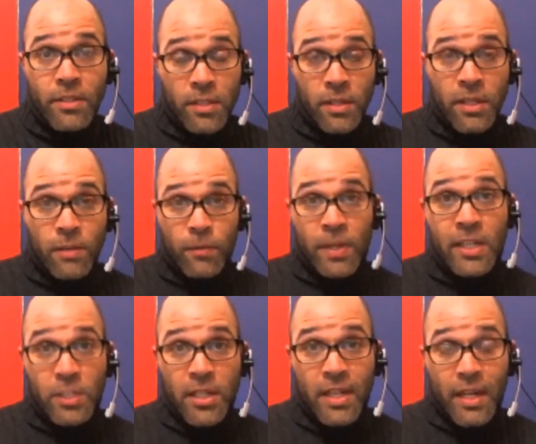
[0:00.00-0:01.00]
so you can
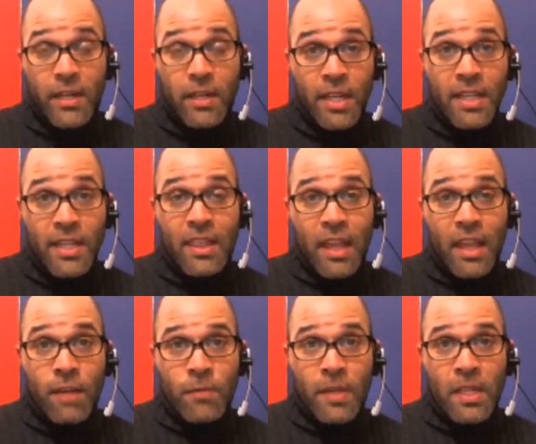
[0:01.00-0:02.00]
finish it and get
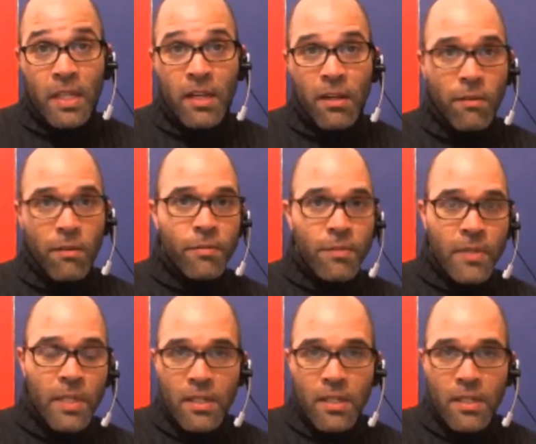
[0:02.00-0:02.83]
that feeling of,